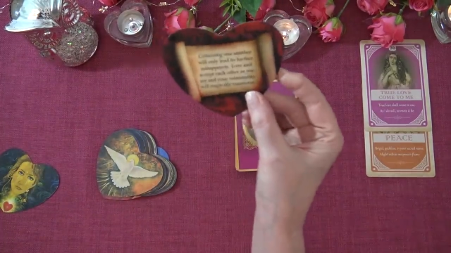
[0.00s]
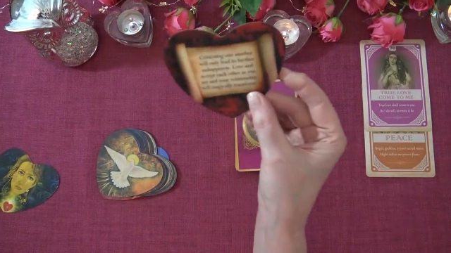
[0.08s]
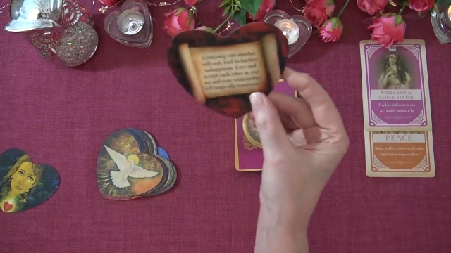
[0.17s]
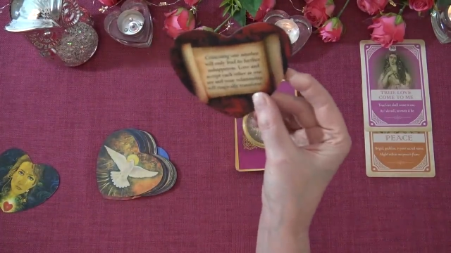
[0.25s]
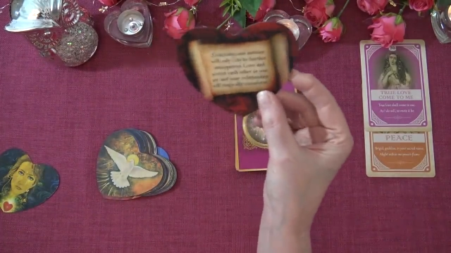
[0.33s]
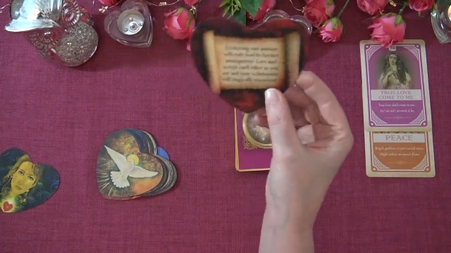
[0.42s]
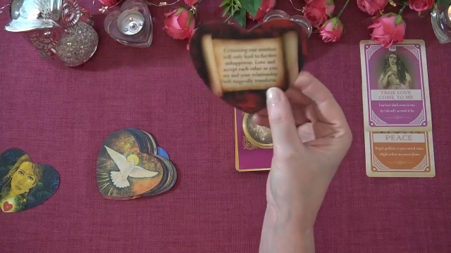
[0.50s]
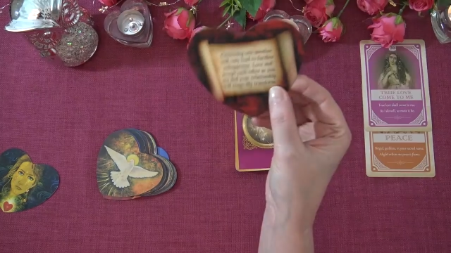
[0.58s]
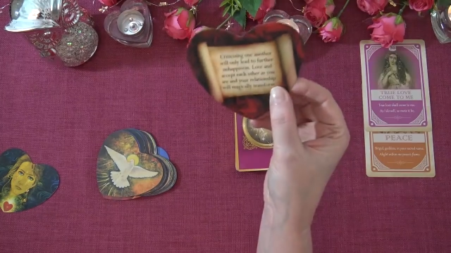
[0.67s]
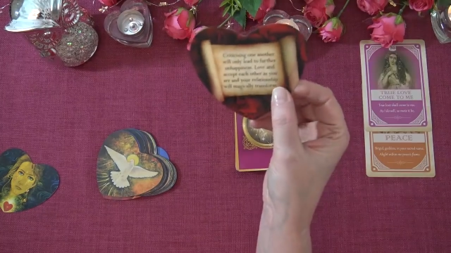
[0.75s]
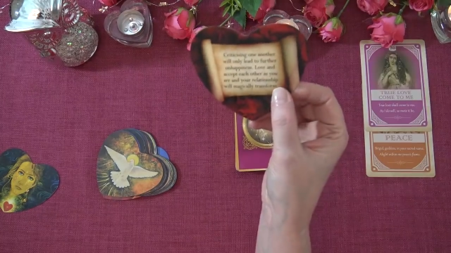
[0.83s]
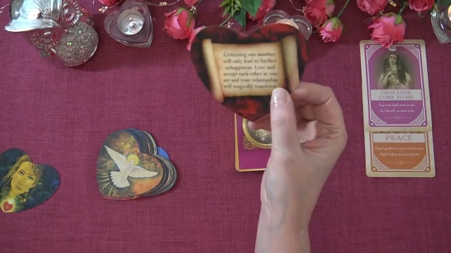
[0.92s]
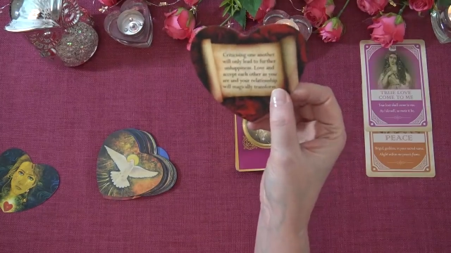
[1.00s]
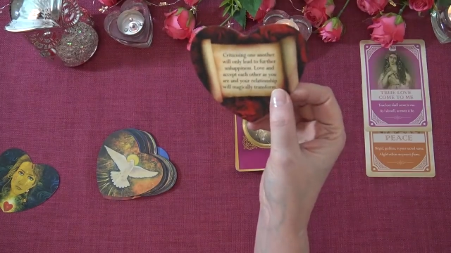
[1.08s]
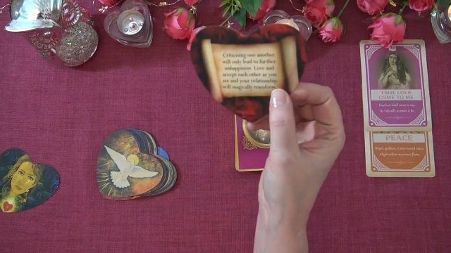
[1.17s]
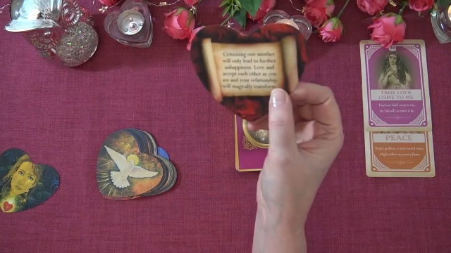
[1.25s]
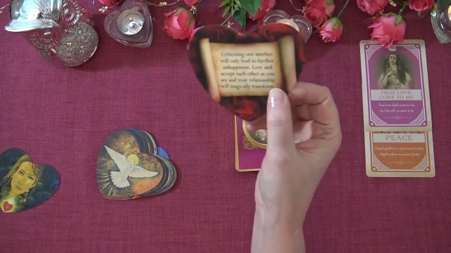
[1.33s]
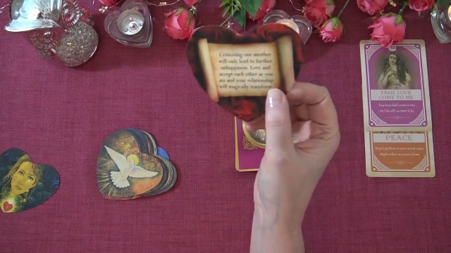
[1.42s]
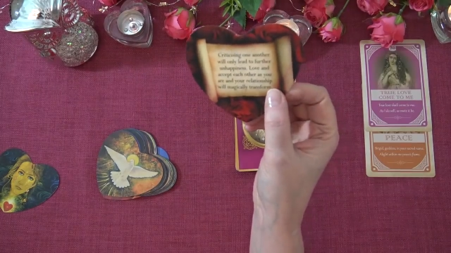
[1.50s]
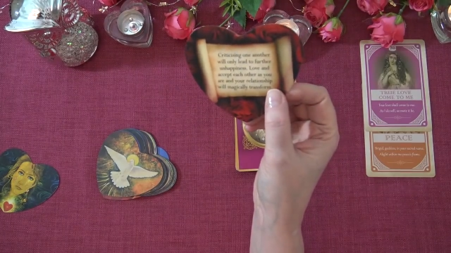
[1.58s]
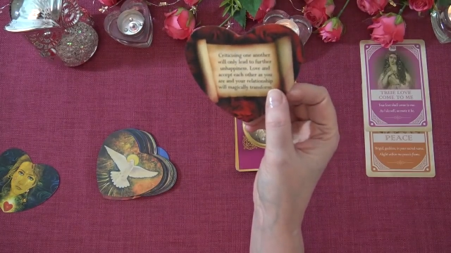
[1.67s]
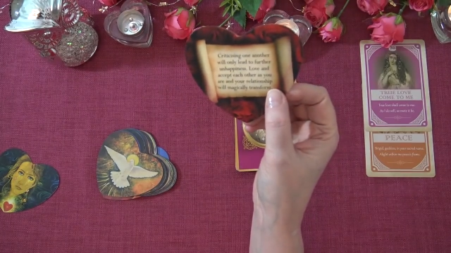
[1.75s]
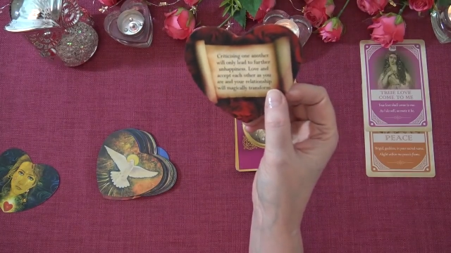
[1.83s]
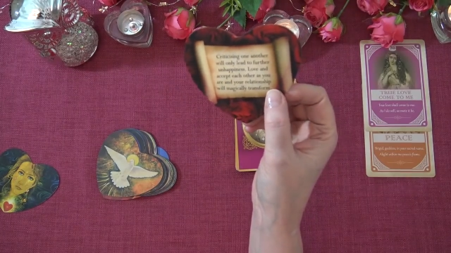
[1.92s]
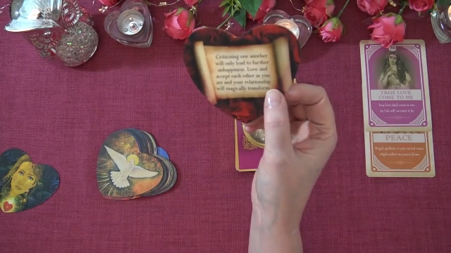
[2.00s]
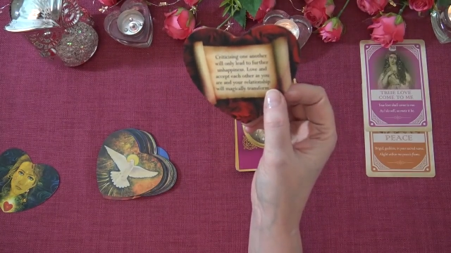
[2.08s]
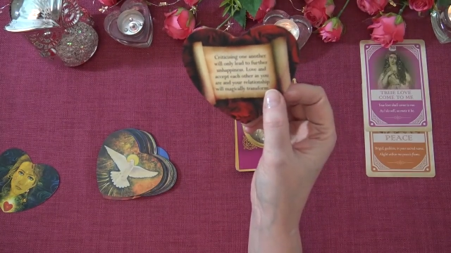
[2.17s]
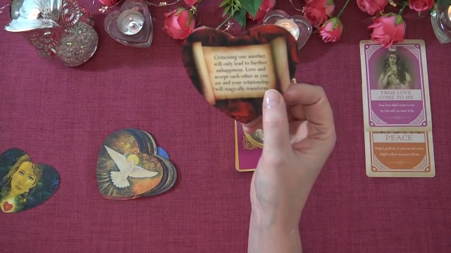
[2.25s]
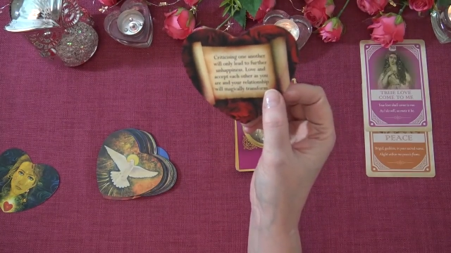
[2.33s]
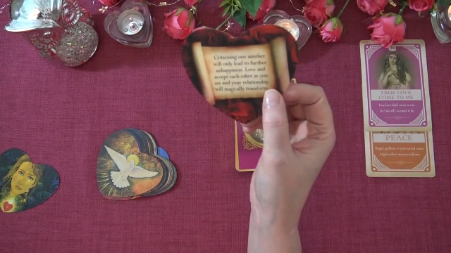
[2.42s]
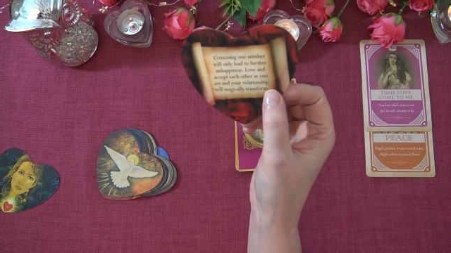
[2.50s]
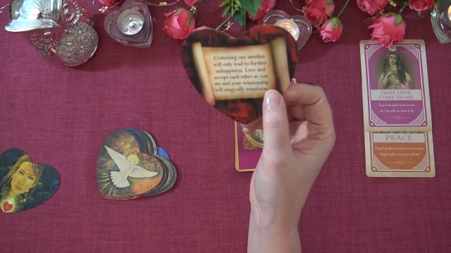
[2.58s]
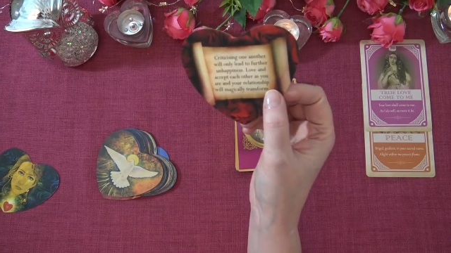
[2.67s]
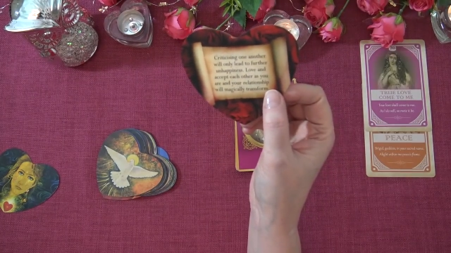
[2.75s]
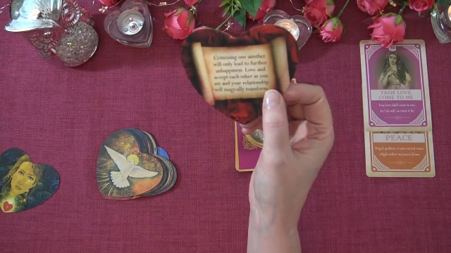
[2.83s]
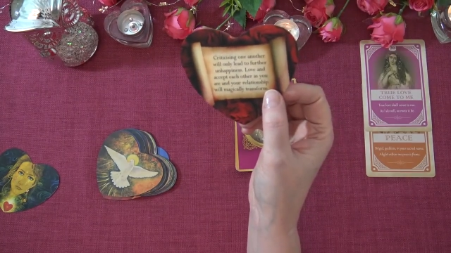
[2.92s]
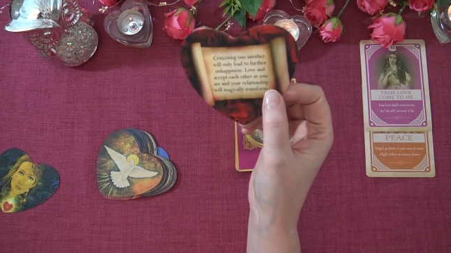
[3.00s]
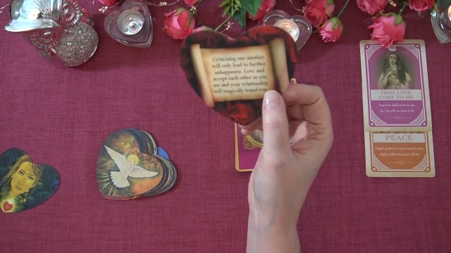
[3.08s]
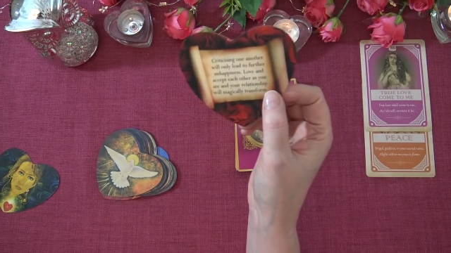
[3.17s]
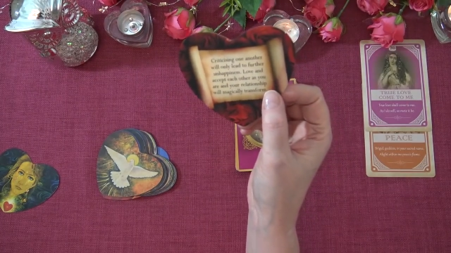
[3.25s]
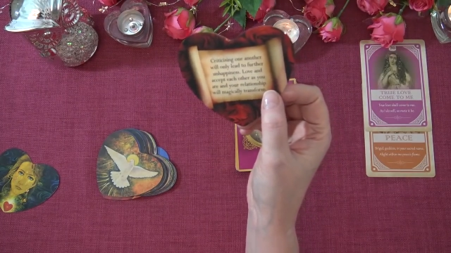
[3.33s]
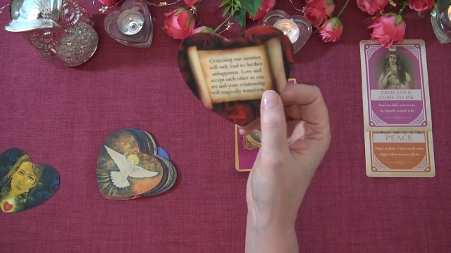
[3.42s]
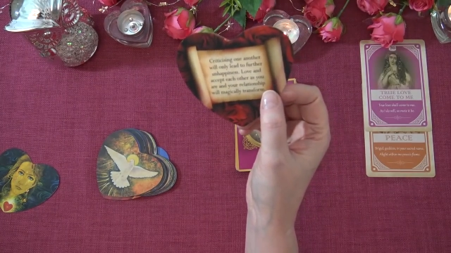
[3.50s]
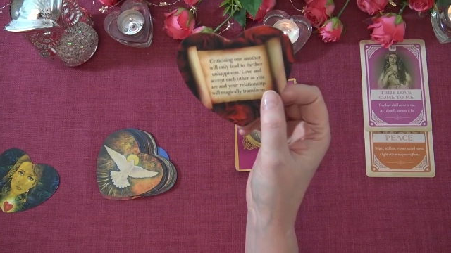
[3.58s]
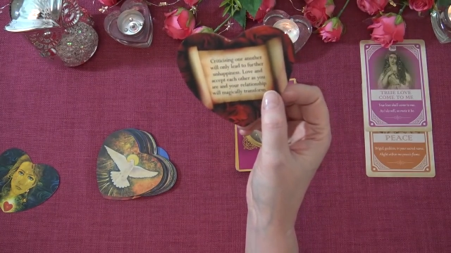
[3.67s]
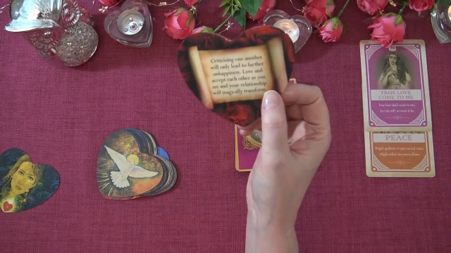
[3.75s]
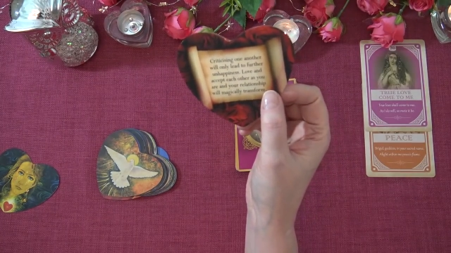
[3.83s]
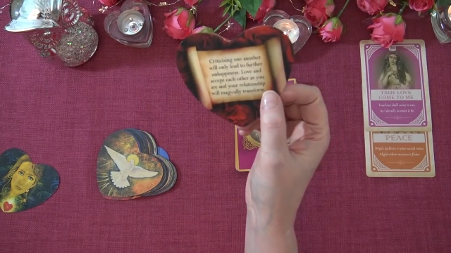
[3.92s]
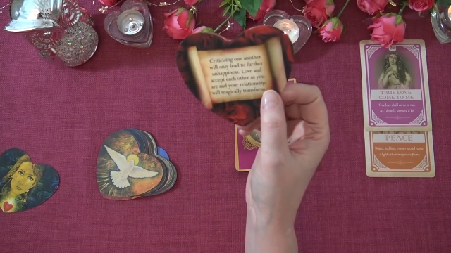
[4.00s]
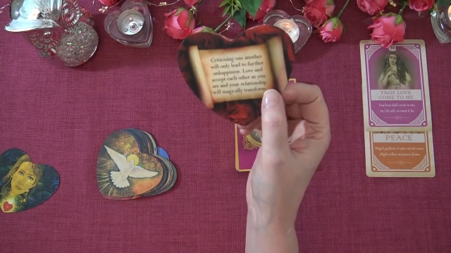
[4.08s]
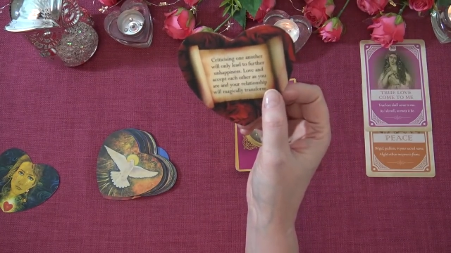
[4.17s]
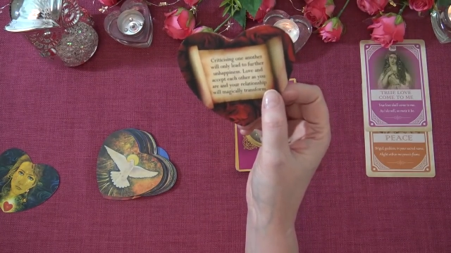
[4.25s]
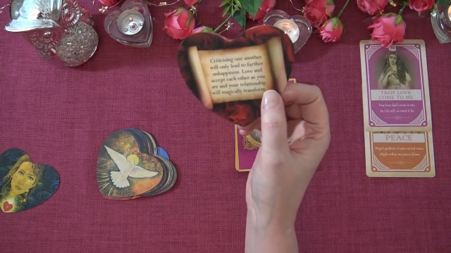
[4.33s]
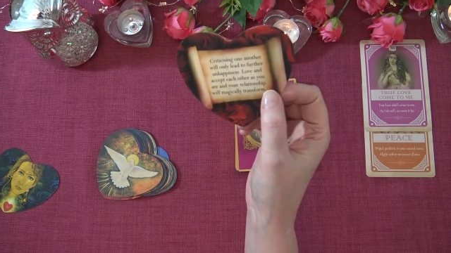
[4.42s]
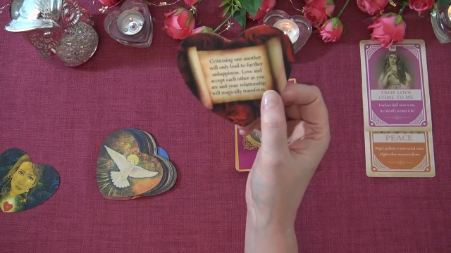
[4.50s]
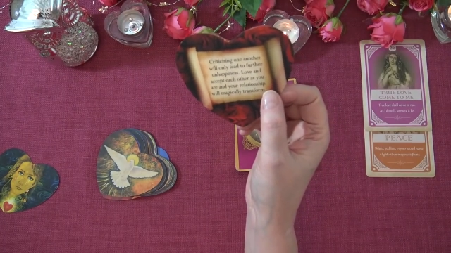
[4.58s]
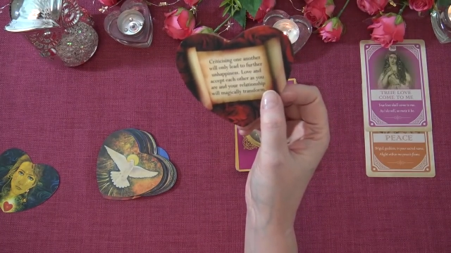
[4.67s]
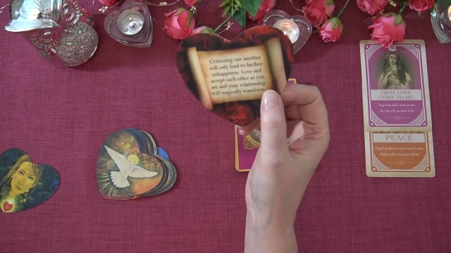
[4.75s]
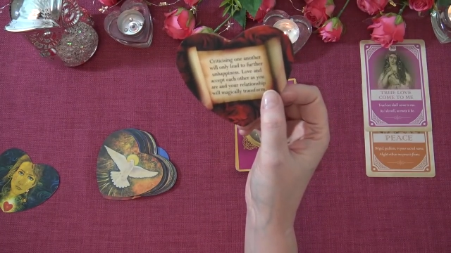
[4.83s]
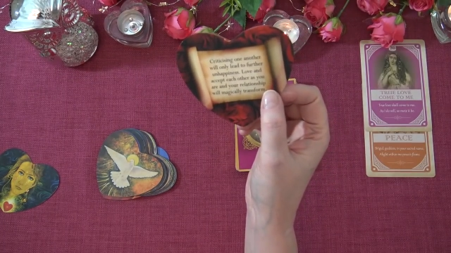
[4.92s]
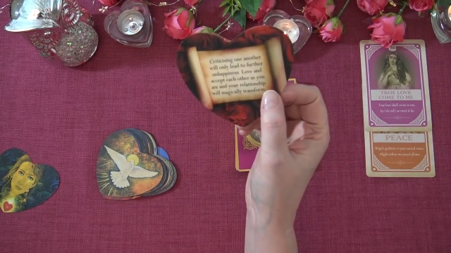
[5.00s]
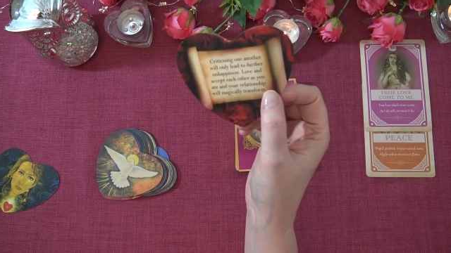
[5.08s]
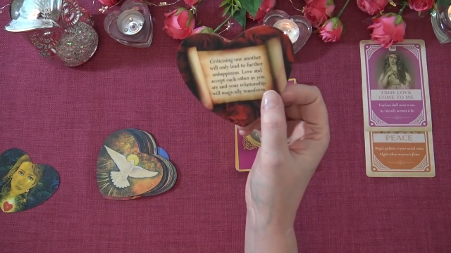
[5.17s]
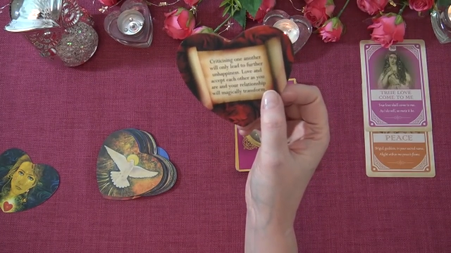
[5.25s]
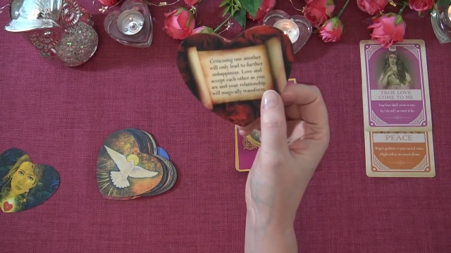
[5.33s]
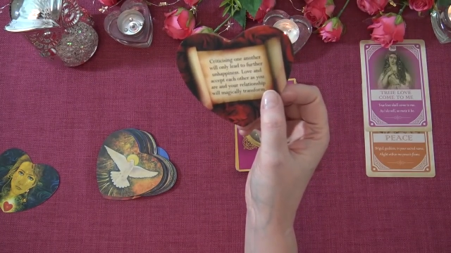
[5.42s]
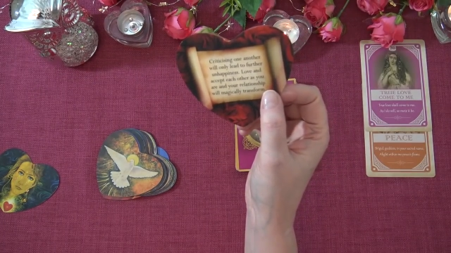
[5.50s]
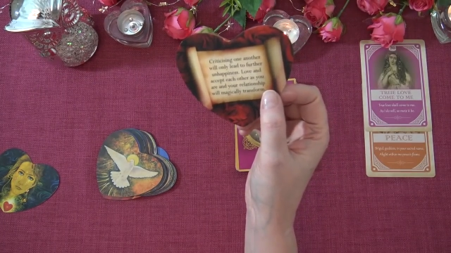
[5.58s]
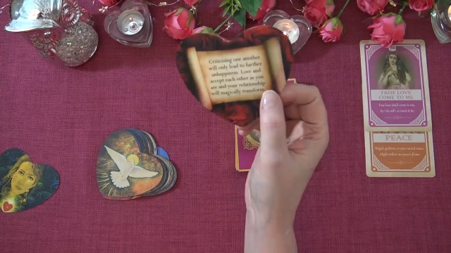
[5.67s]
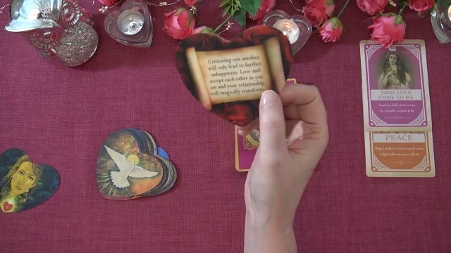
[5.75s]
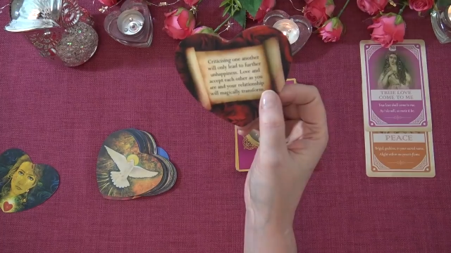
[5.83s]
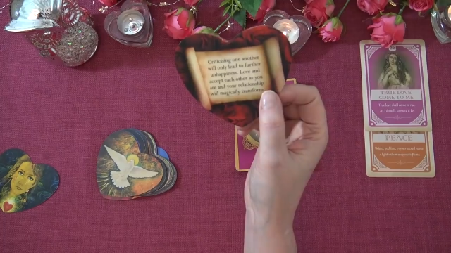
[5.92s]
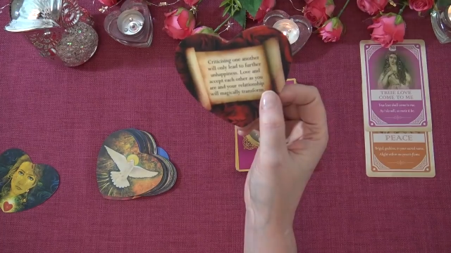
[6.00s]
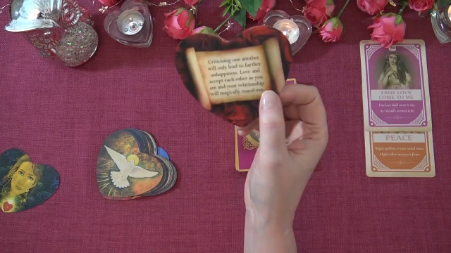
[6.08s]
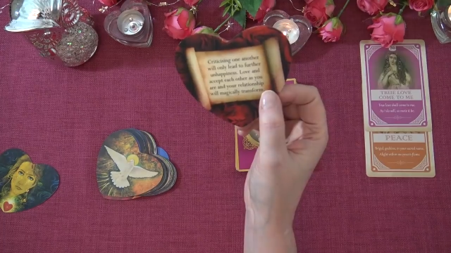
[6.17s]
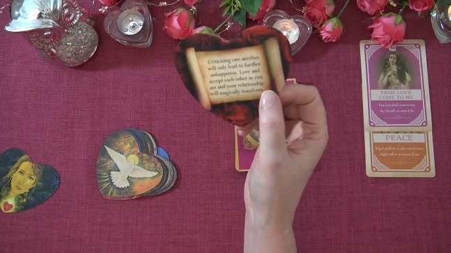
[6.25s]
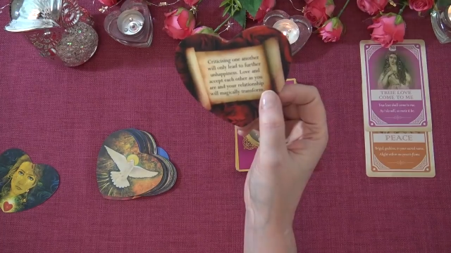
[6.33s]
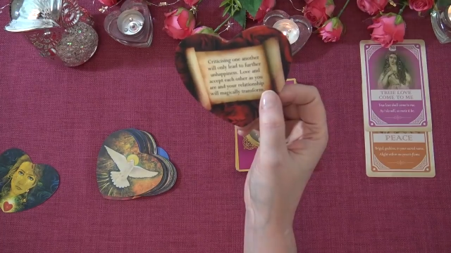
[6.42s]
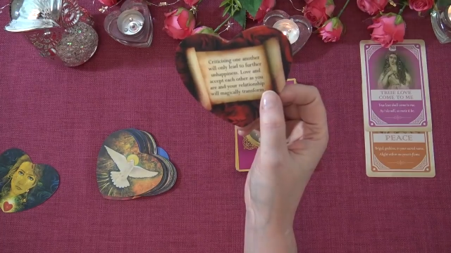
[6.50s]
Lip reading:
(no speaker visible)